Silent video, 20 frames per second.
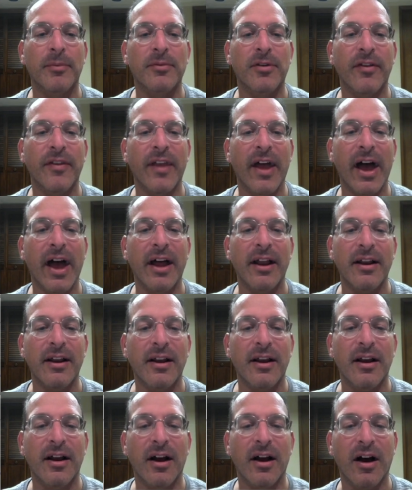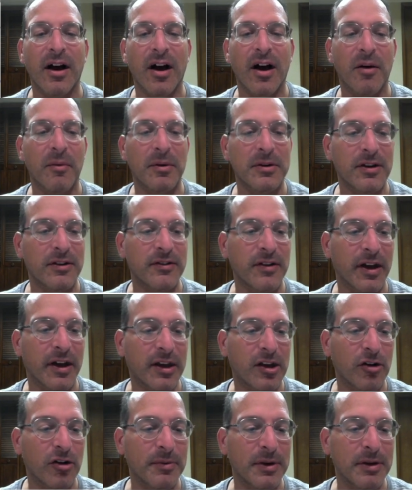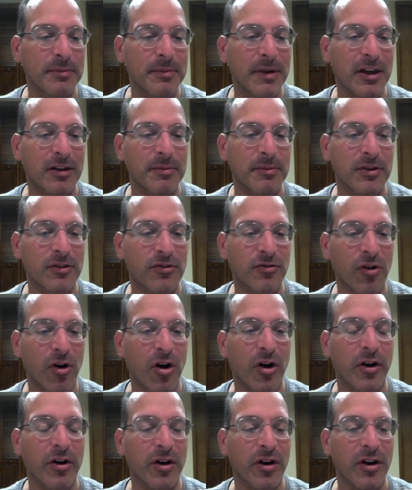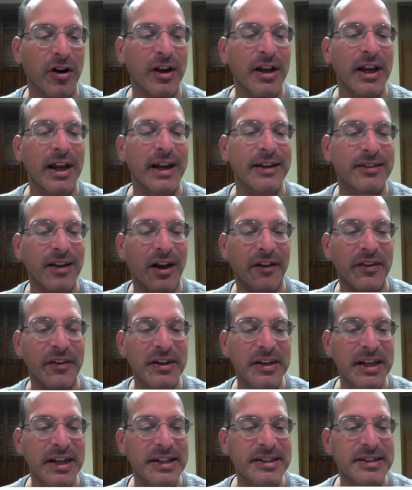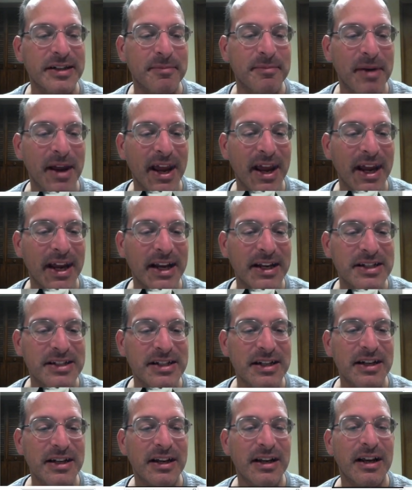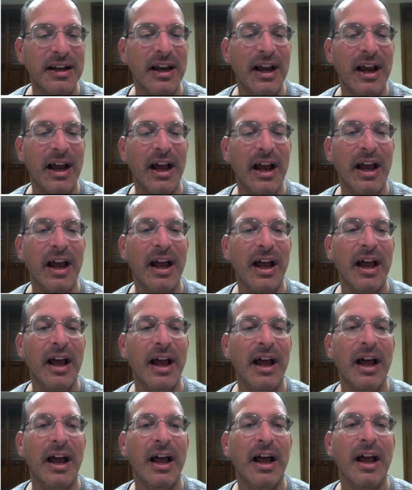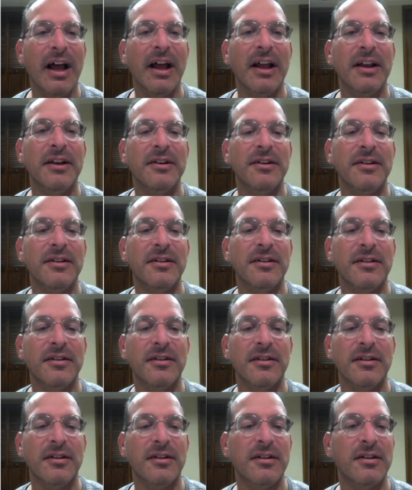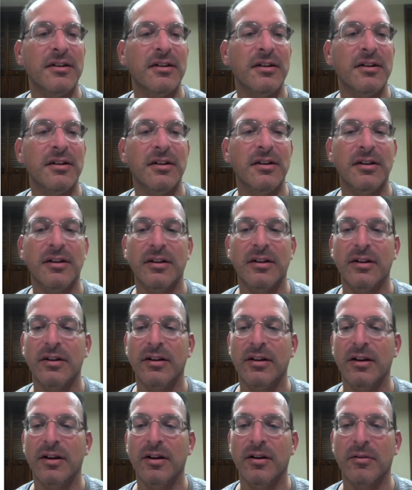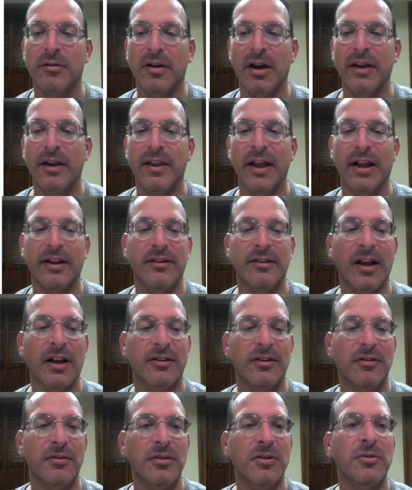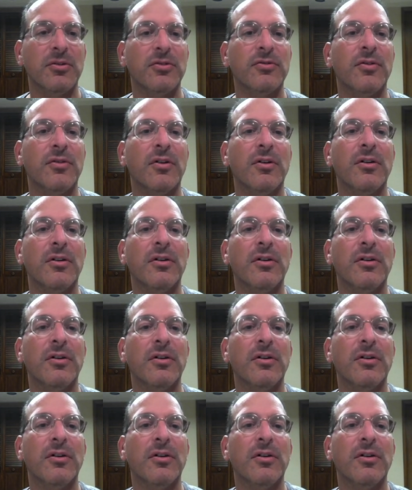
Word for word: to that. Uh, what does not kill me makes me stronger. It's on the Nietzsche page. And. Okay, that's not so useful.